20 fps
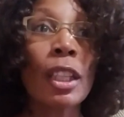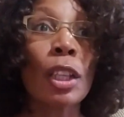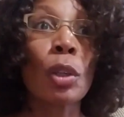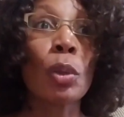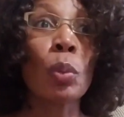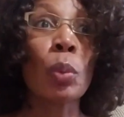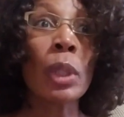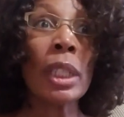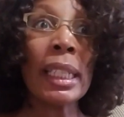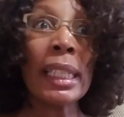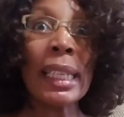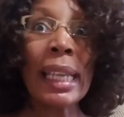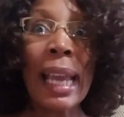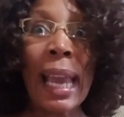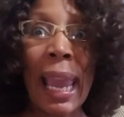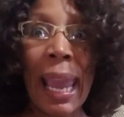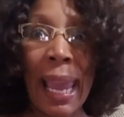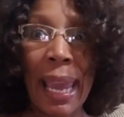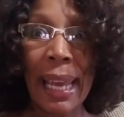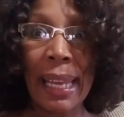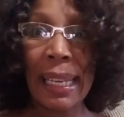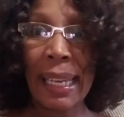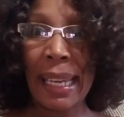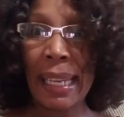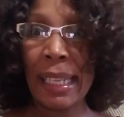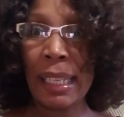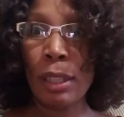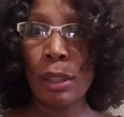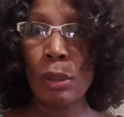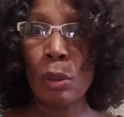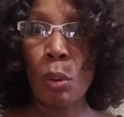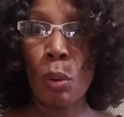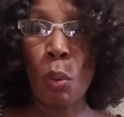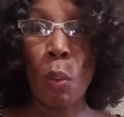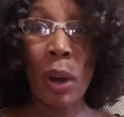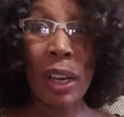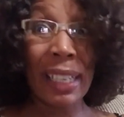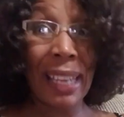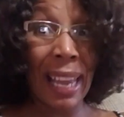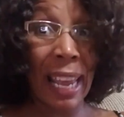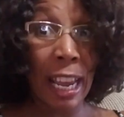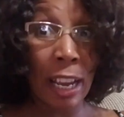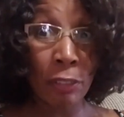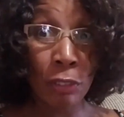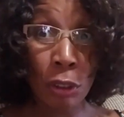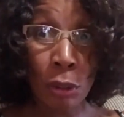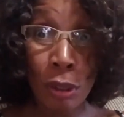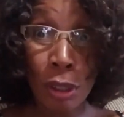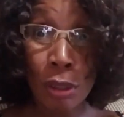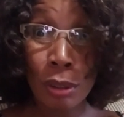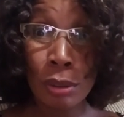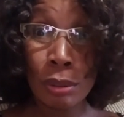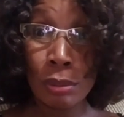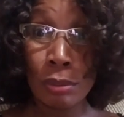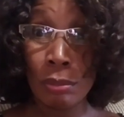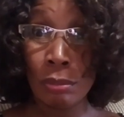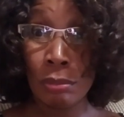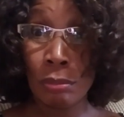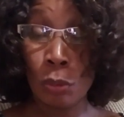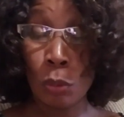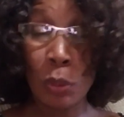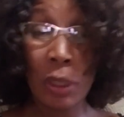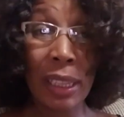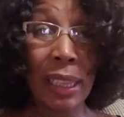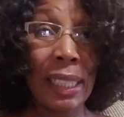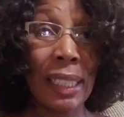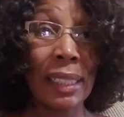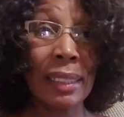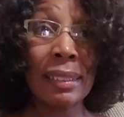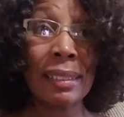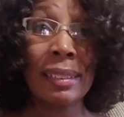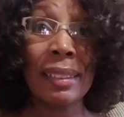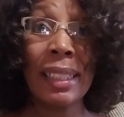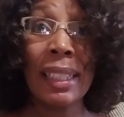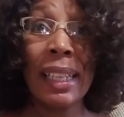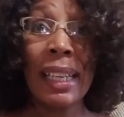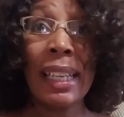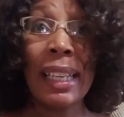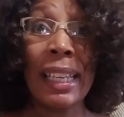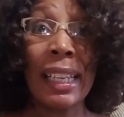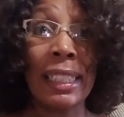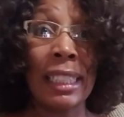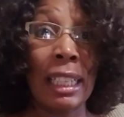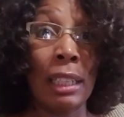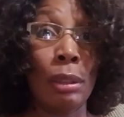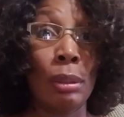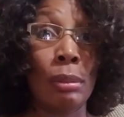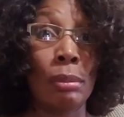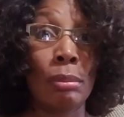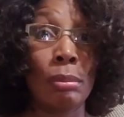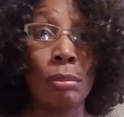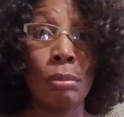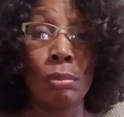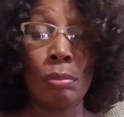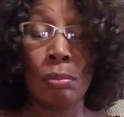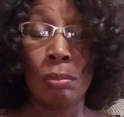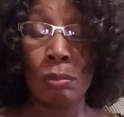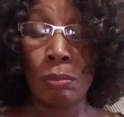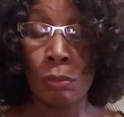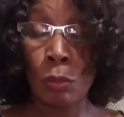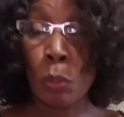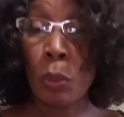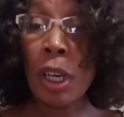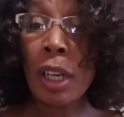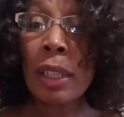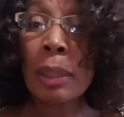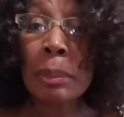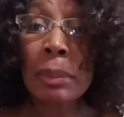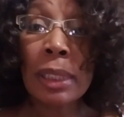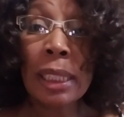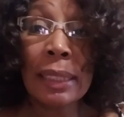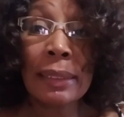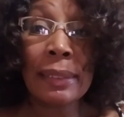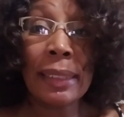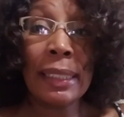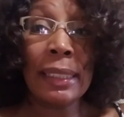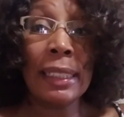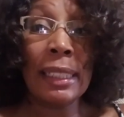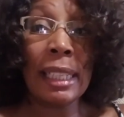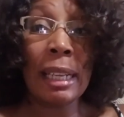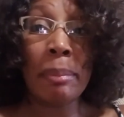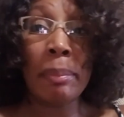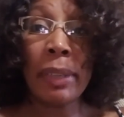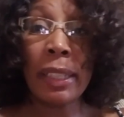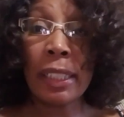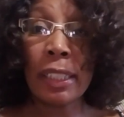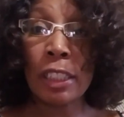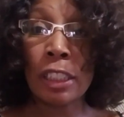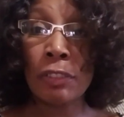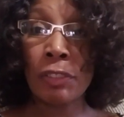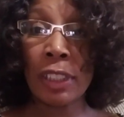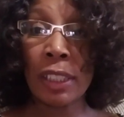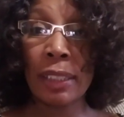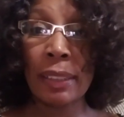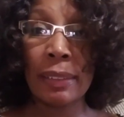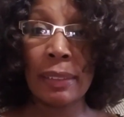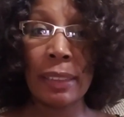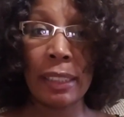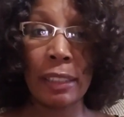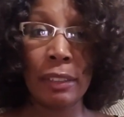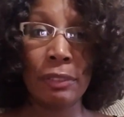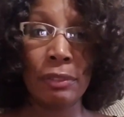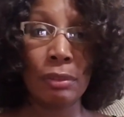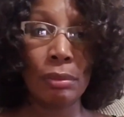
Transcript: We had a 1.5-year-old with us, and they welcomed us. They did not make us feel as if